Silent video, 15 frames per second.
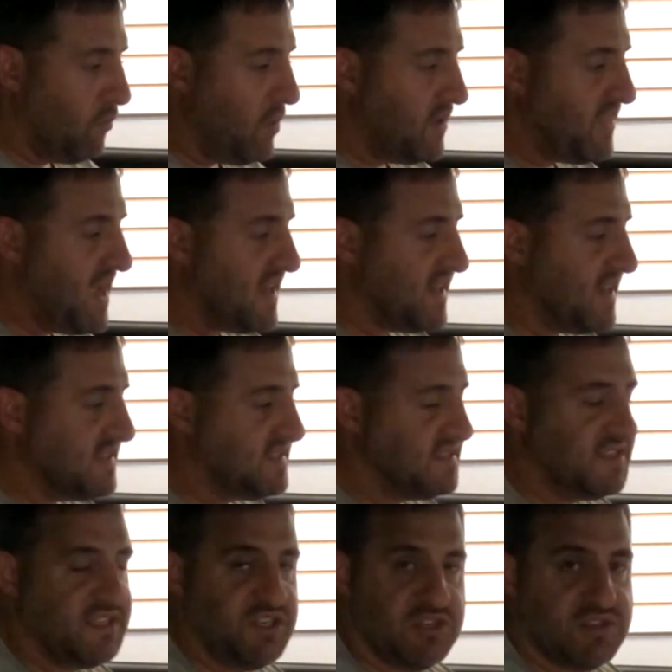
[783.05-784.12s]
What that does is
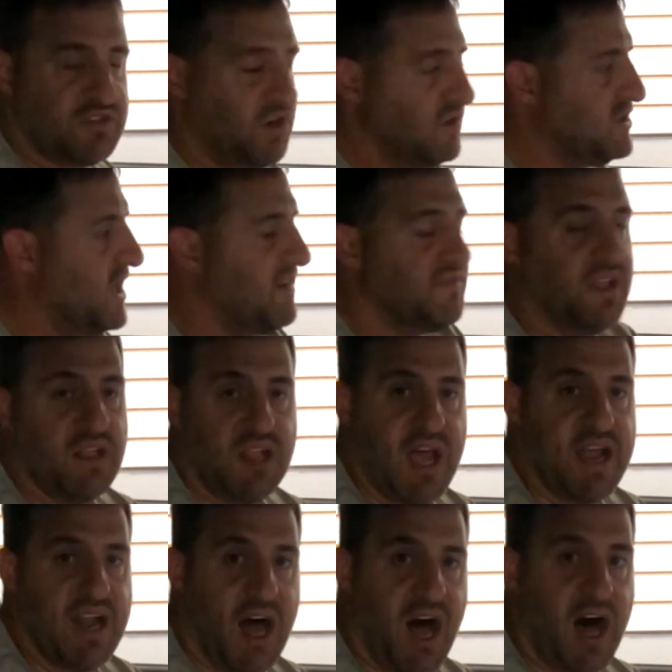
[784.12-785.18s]
it just turns off the
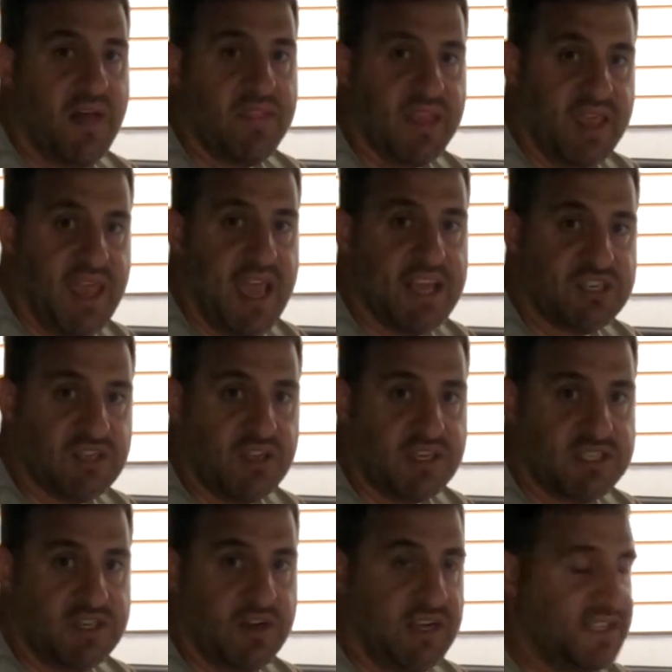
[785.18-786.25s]
light on the gauge
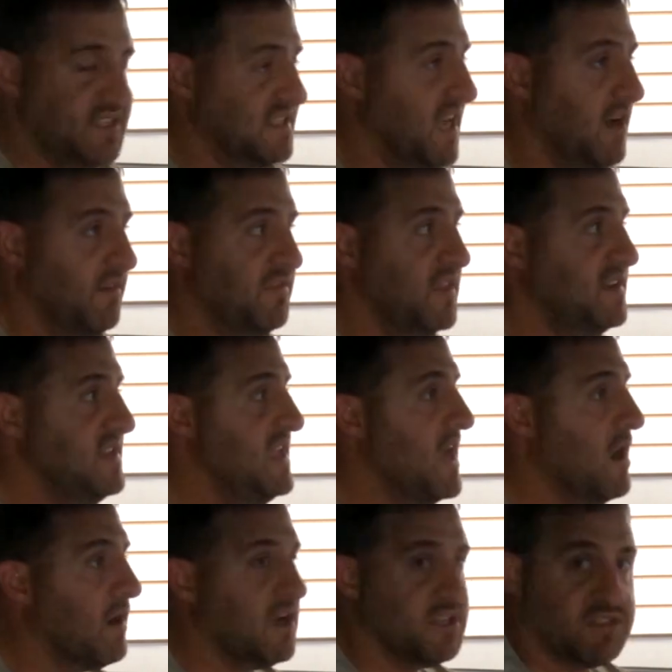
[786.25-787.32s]
cluster itself. The
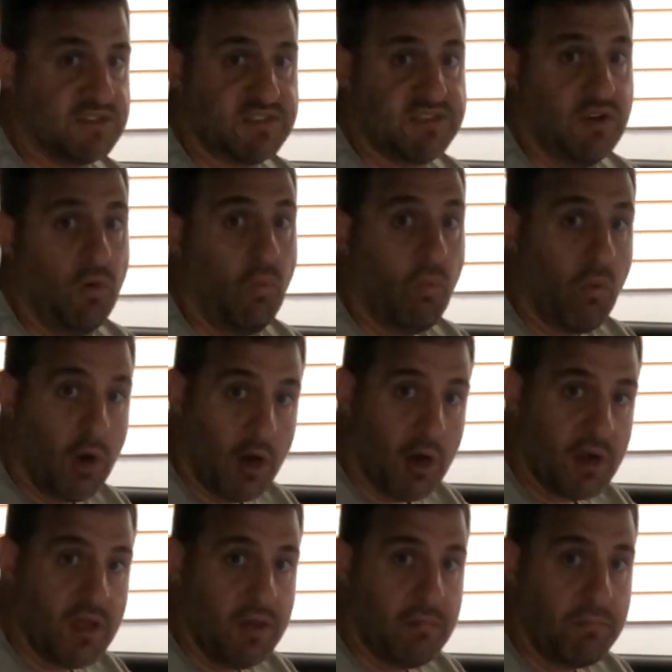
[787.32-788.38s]
DRLs will still
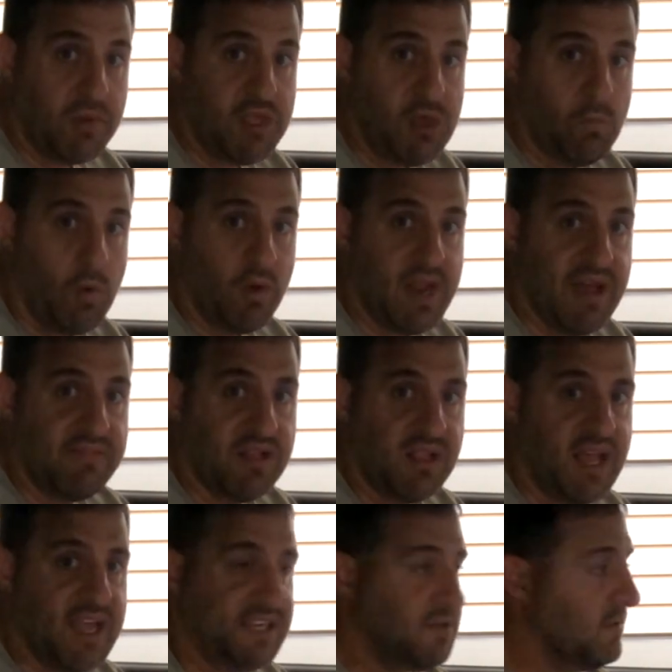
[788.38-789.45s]
work, but you won't have the
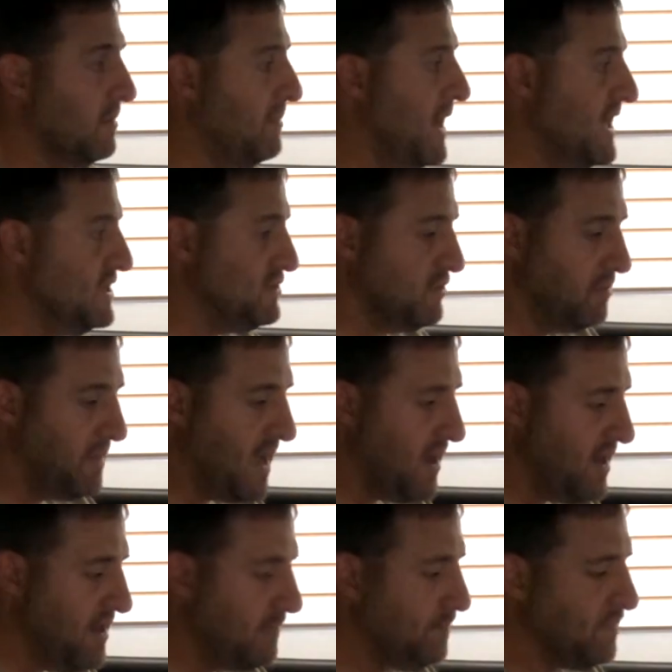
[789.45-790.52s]
light to remind you
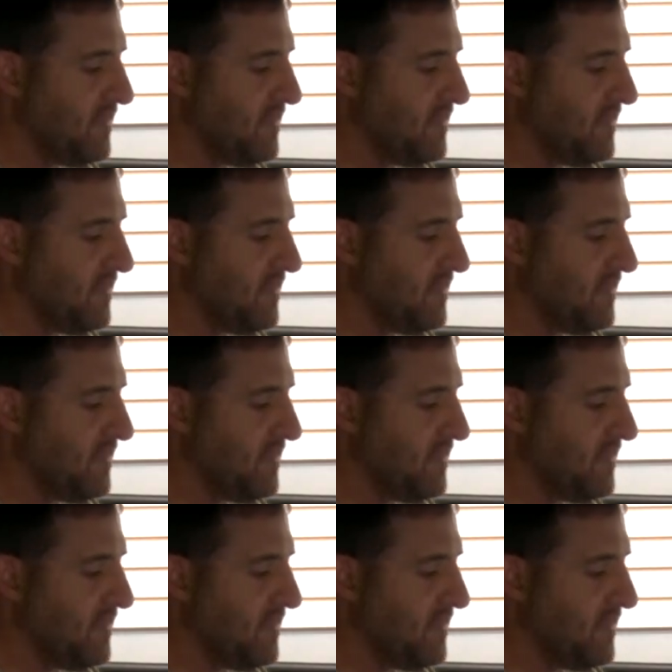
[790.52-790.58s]
about it.